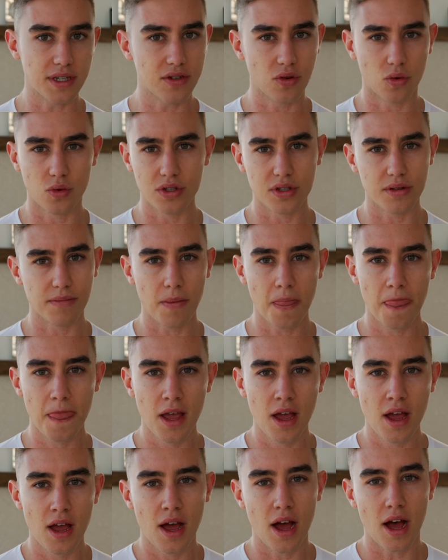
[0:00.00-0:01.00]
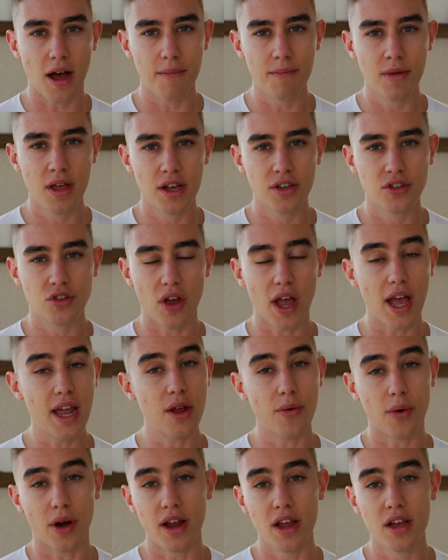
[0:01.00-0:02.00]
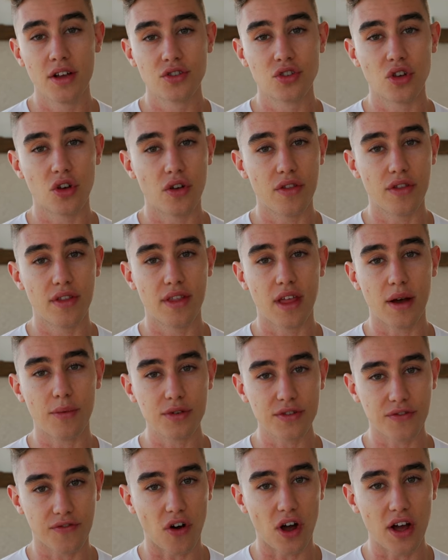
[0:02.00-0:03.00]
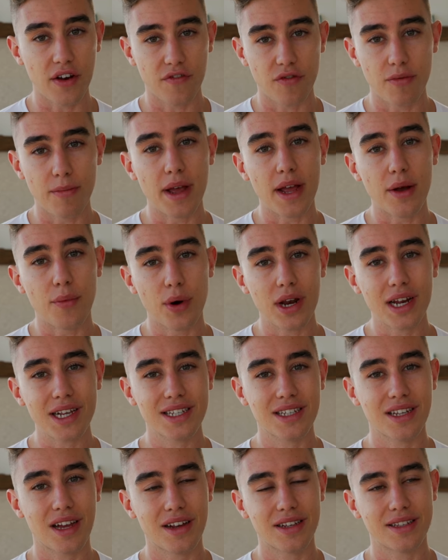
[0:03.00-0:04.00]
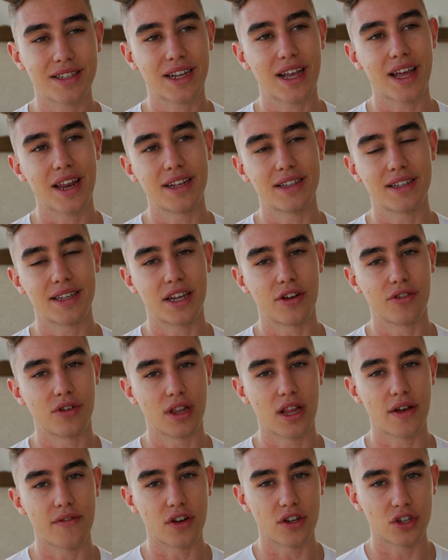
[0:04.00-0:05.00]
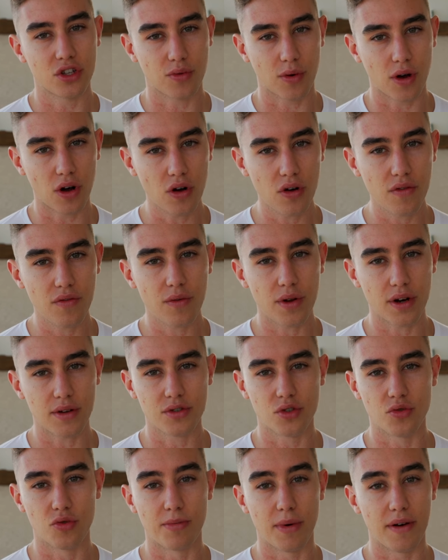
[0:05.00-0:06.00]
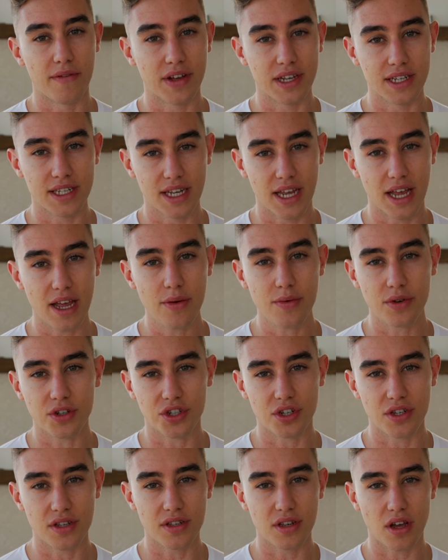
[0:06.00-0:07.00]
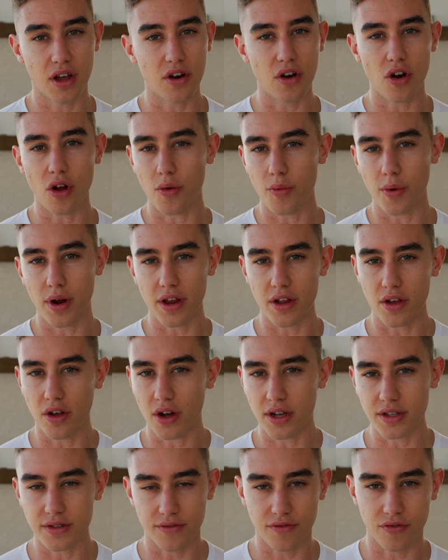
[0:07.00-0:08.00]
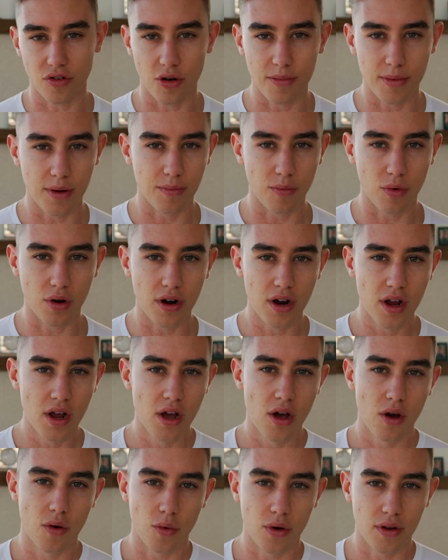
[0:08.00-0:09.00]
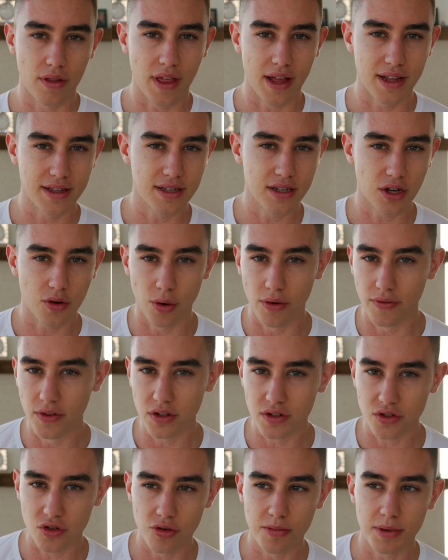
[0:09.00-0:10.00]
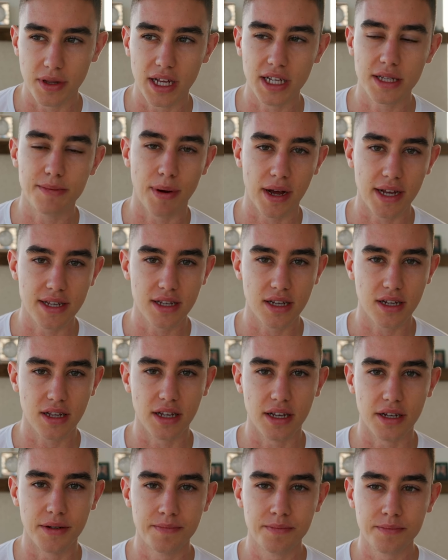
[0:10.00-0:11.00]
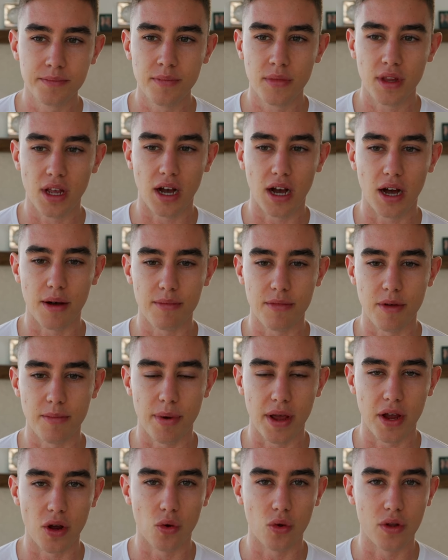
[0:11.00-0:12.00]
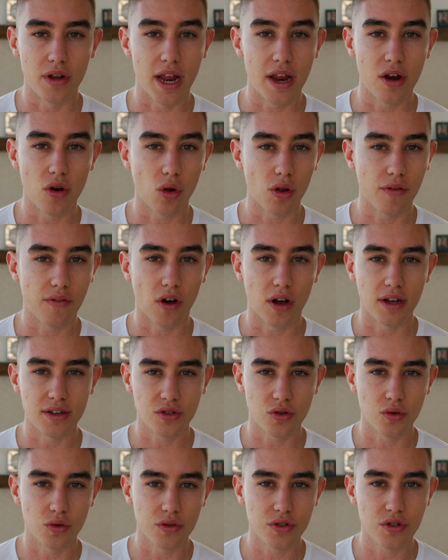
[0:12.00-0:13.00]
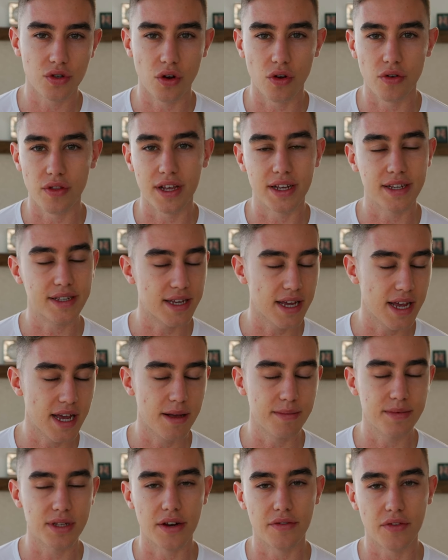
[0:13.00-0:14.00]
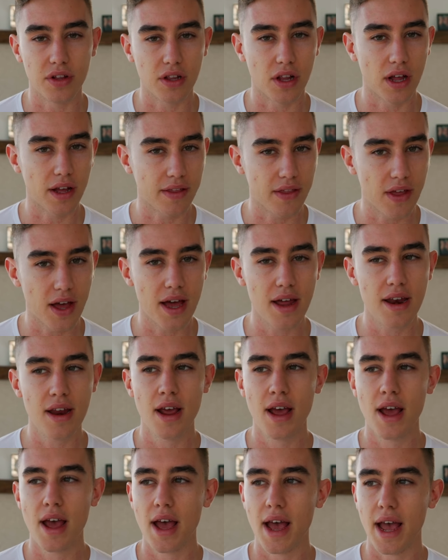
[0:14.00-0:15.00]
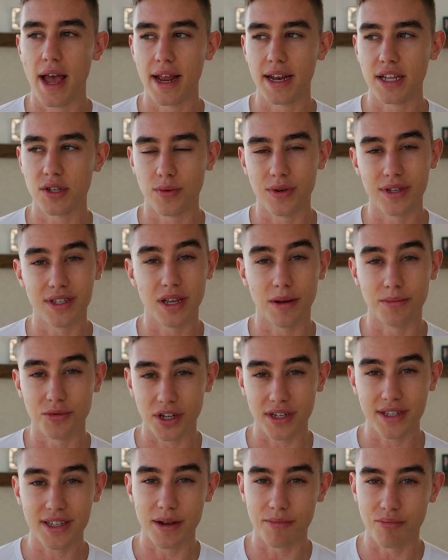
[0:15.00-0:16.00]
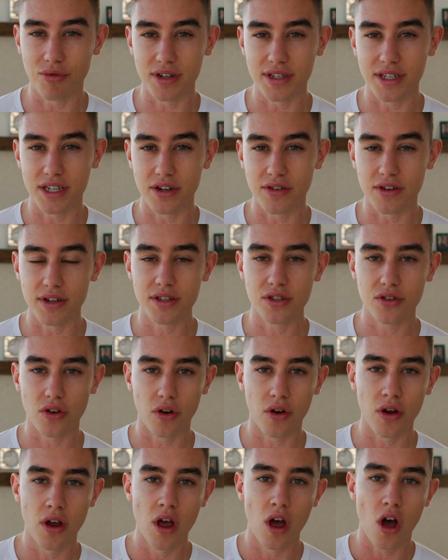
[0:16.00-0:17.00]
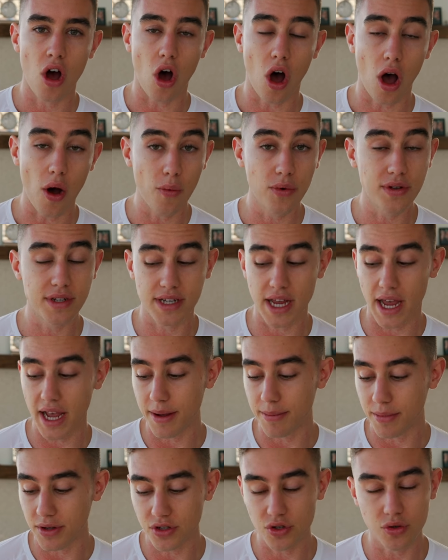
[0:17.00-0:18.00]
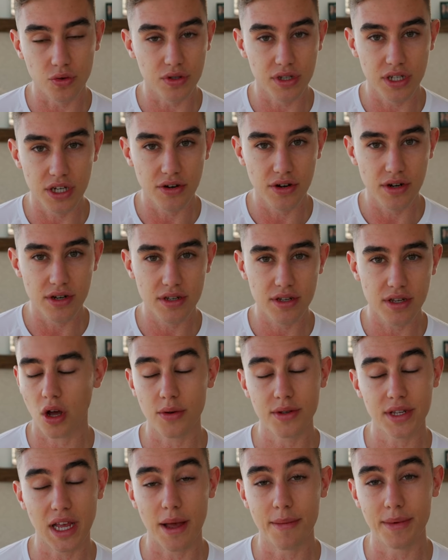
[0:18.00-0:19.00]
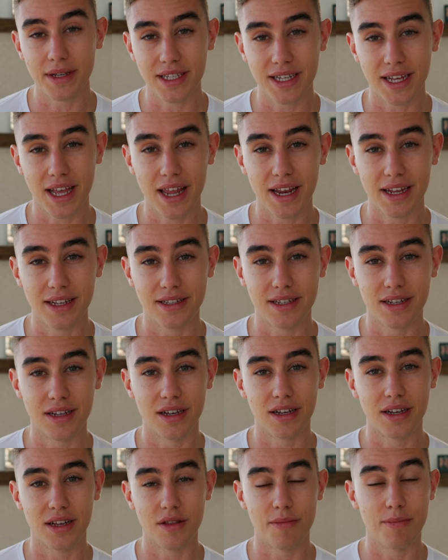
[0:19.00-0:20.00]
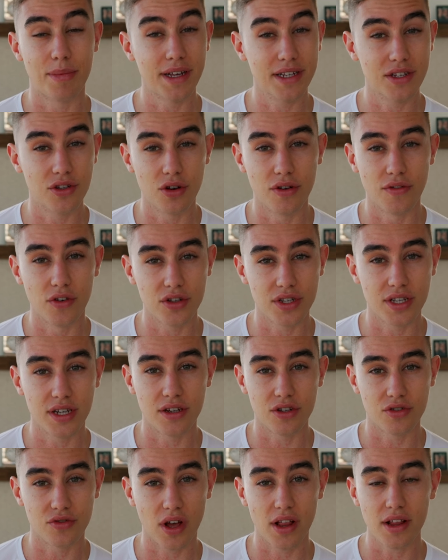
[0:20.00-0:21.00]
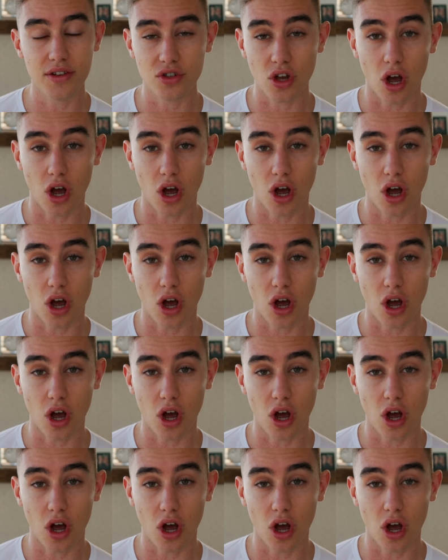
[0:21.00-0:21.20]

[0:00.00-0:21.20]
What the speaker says: It's awesome. So that was fine for me. When I started to get into year 11 and 12, when I was doing my VCE, which is, I don't know where you guys are from and what that's equivalent to, but that's basically the be all and end all of high school. So the exams and everything like that, and it's where subjects get pretty serious. So I was taking my school serious. I was aiming to get into the best university in Australia.